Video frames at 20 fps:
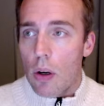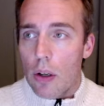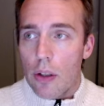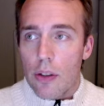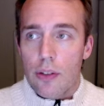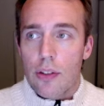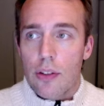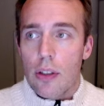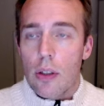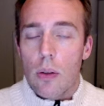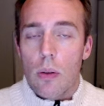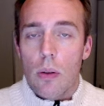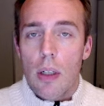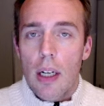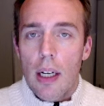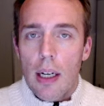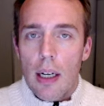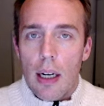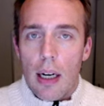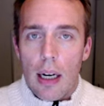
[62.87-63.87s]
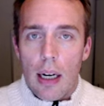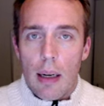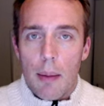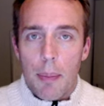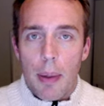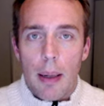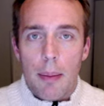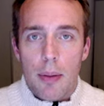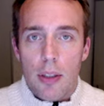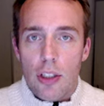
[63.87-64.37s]
also
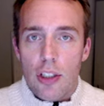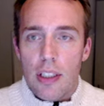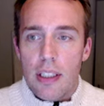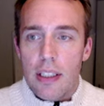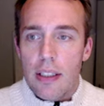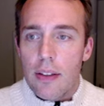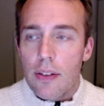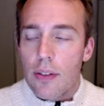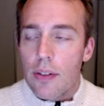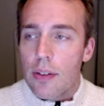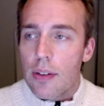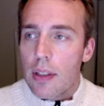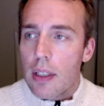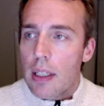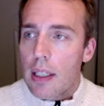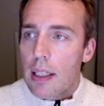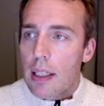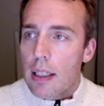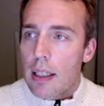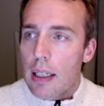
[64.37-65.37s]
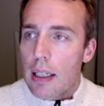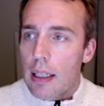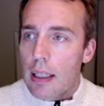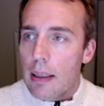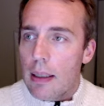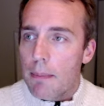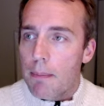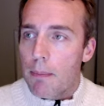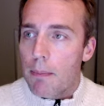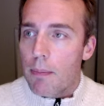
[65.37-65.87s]
publishes
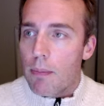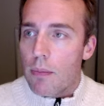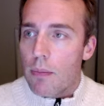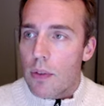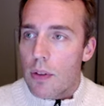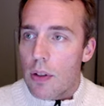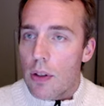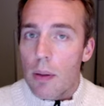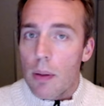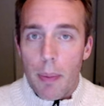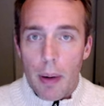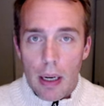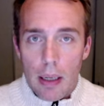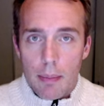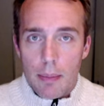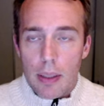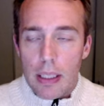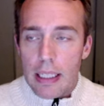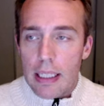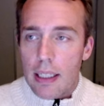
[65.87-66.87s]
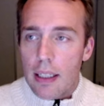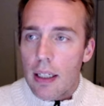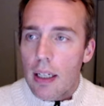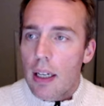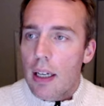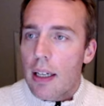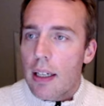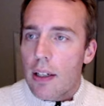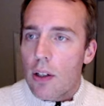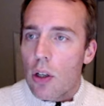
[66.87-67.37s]
to the public,
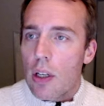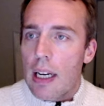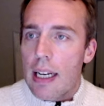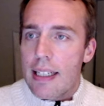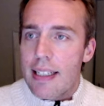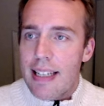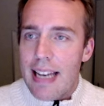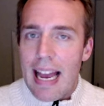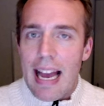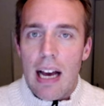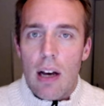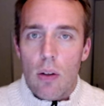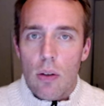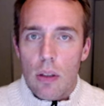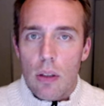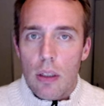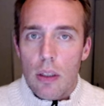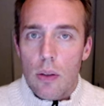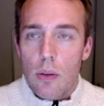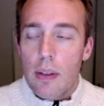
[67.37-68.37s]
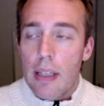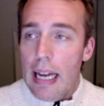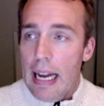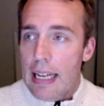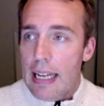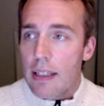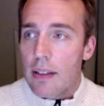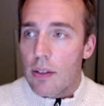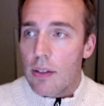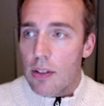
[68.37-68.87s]
could I download
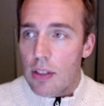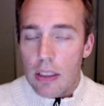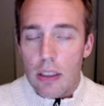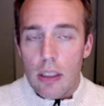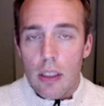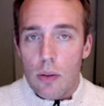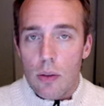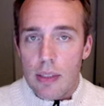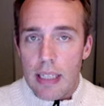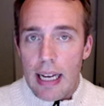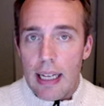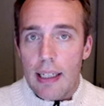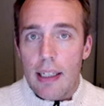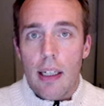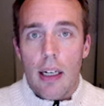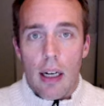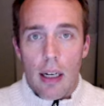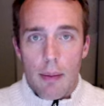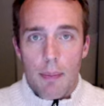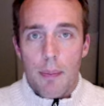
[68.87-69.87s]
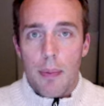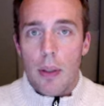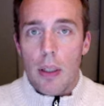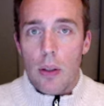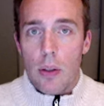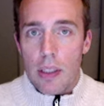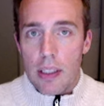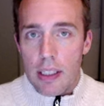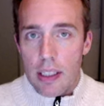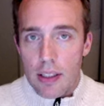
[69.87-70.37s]
that Zillow data,
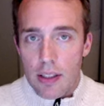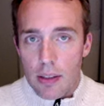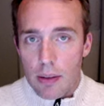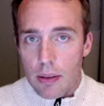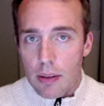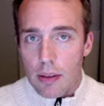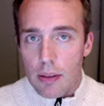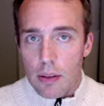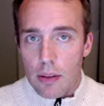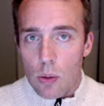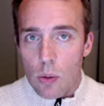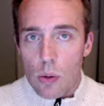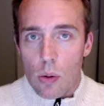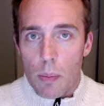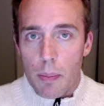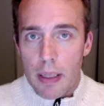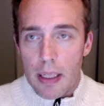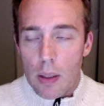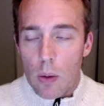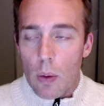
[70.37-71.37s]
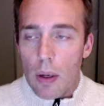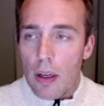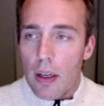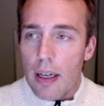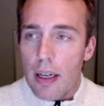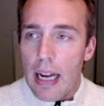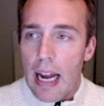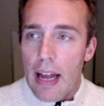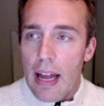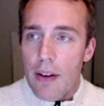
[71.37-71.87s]
upload it into Google
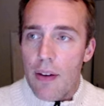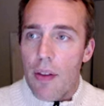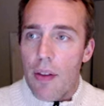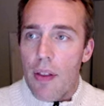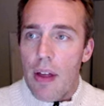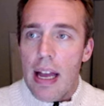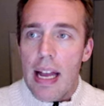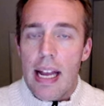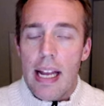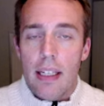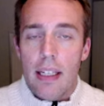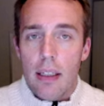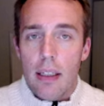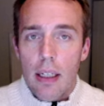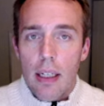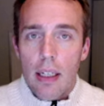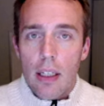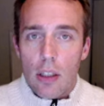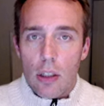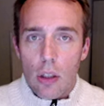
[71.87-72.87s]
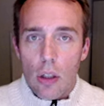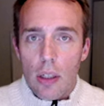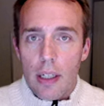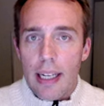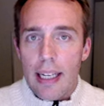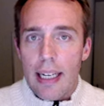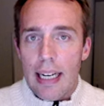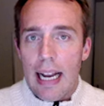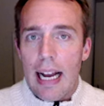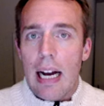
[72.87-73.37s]
BigQuery, and then look
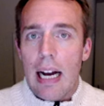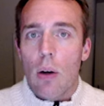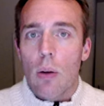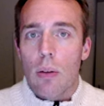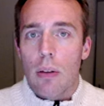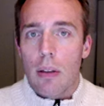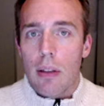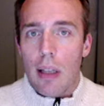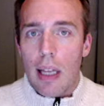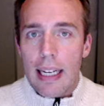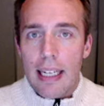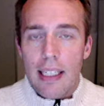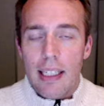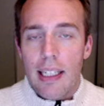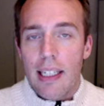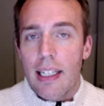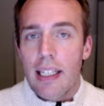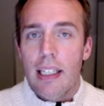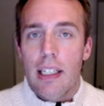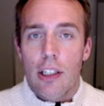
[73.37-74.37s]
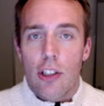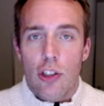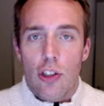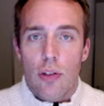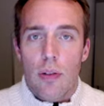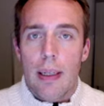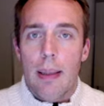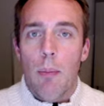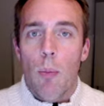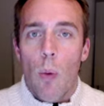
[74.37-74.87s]
at how lightning and
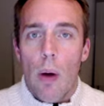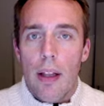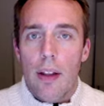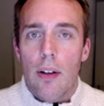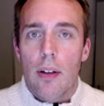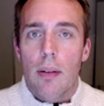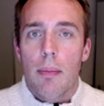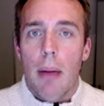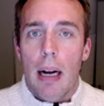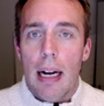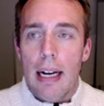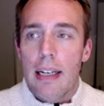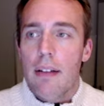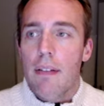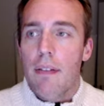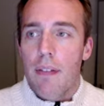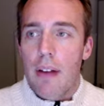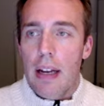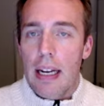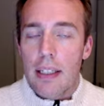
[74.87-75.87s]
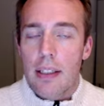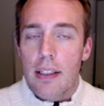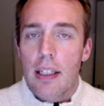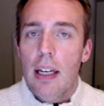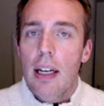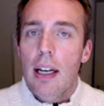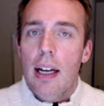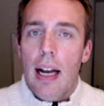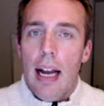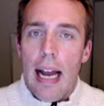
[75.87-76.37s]
extreme weather might affect
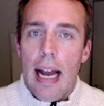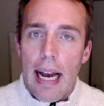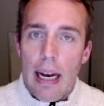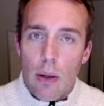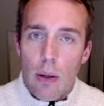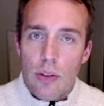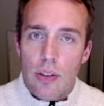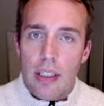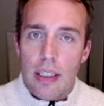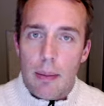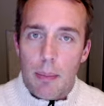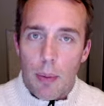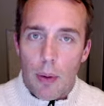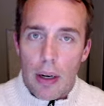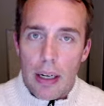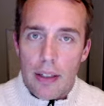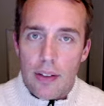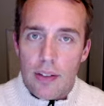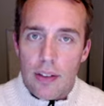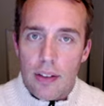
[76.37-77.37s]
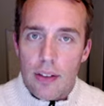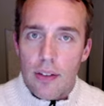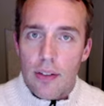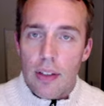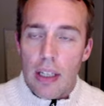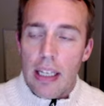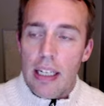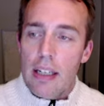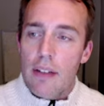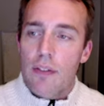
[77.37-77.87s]
housing
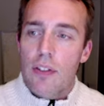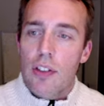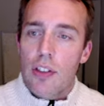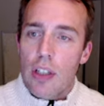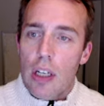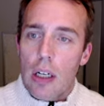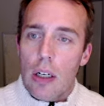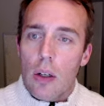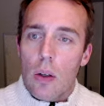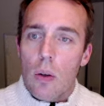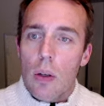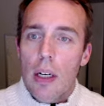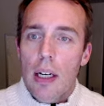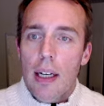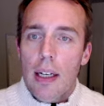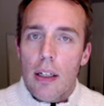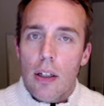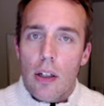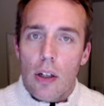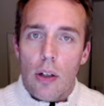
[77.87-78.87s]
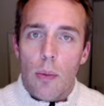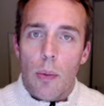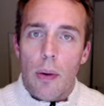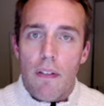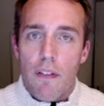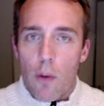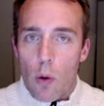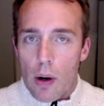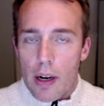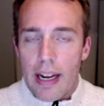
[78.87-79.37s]
prices? And if so, could we
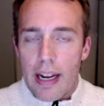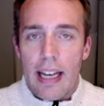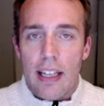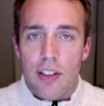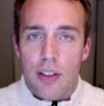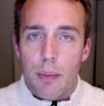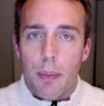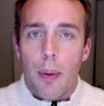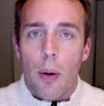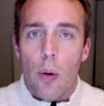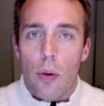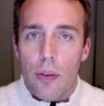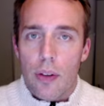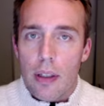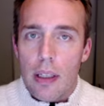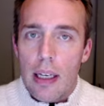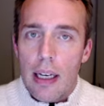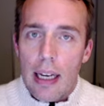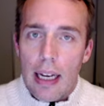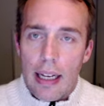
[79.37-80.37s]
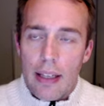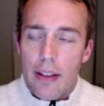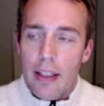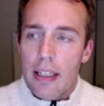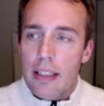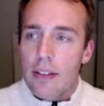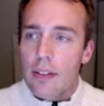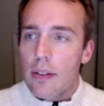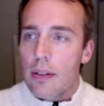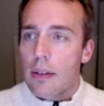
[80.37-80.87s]
forecast both? And
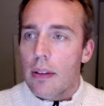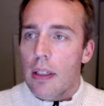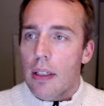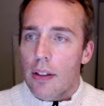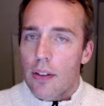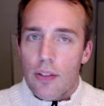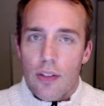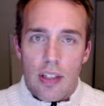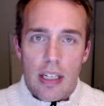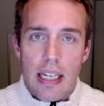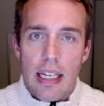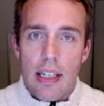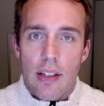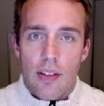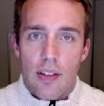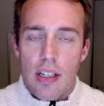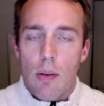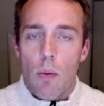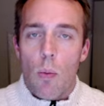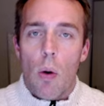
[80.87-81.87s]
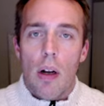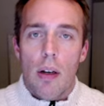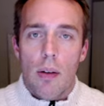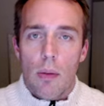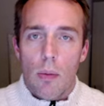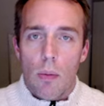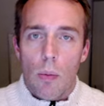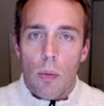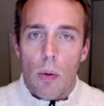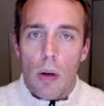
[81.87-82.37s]
then see
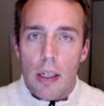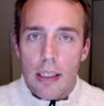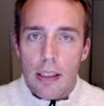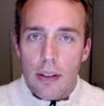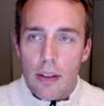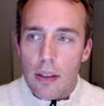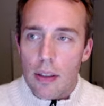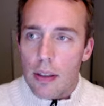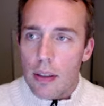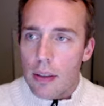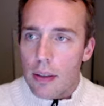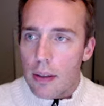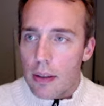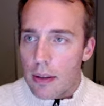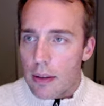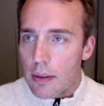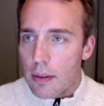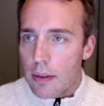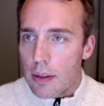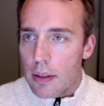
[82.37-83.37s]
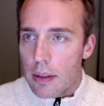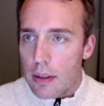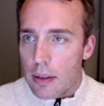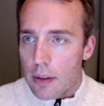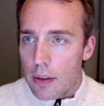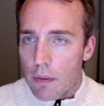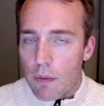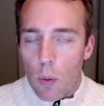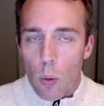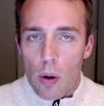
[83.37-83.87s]
what
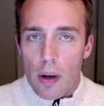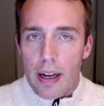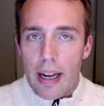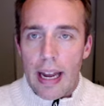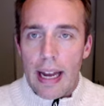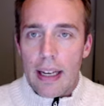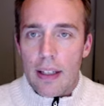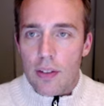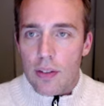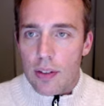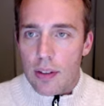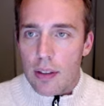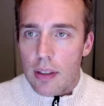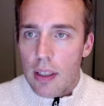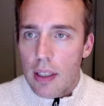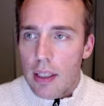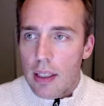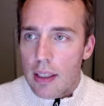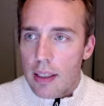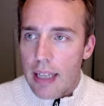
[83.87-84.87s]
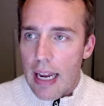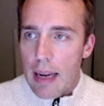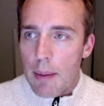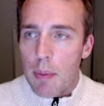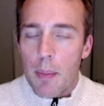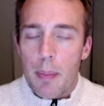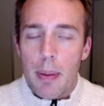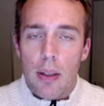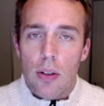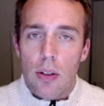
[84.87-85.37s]
the forecast
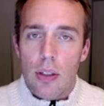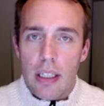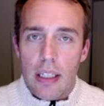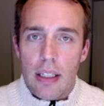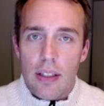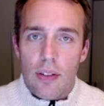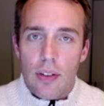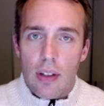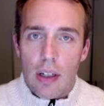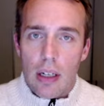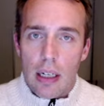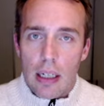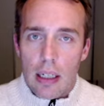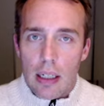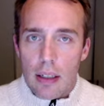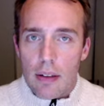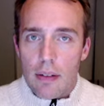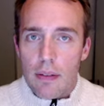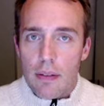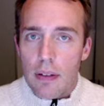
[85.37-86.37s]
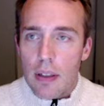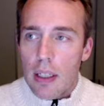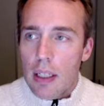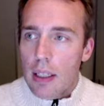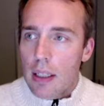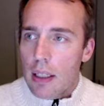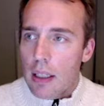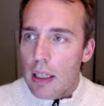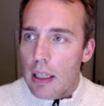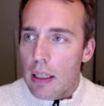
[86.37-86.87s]
capabilities of
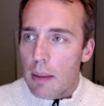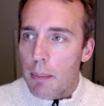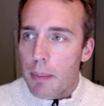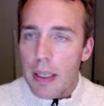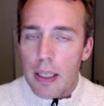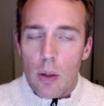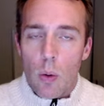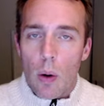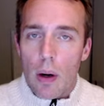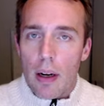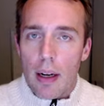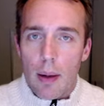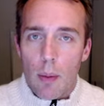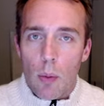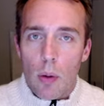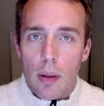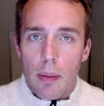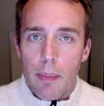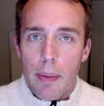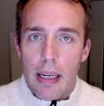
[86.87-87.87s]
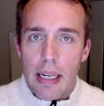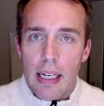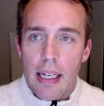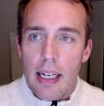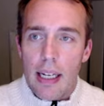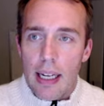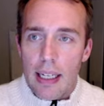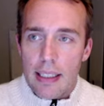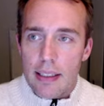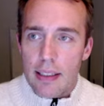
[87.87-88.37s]
BigQuery would
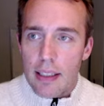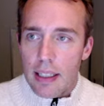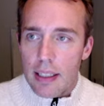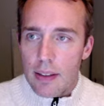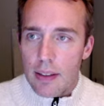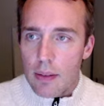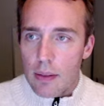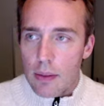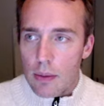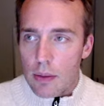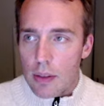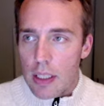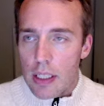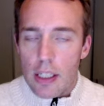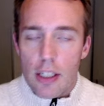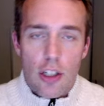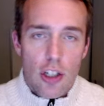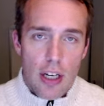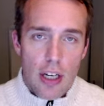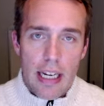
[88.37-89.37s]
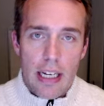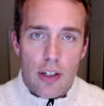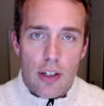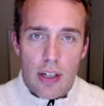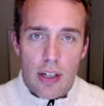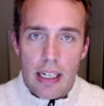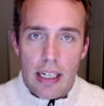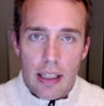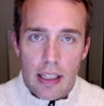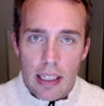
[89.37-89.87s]
be, and did it change
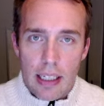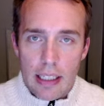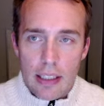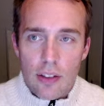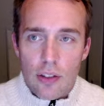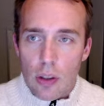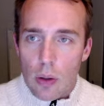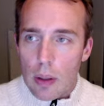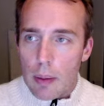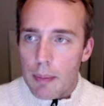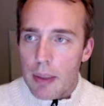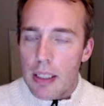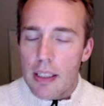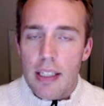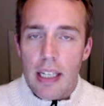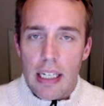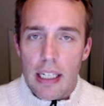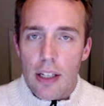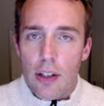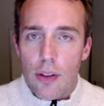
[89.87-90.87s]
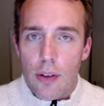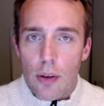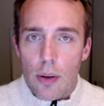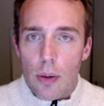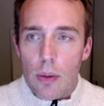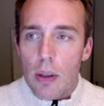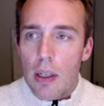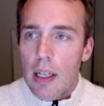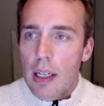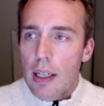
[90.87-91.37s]
anything? And so I'm going to take you
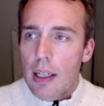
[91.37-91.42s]
through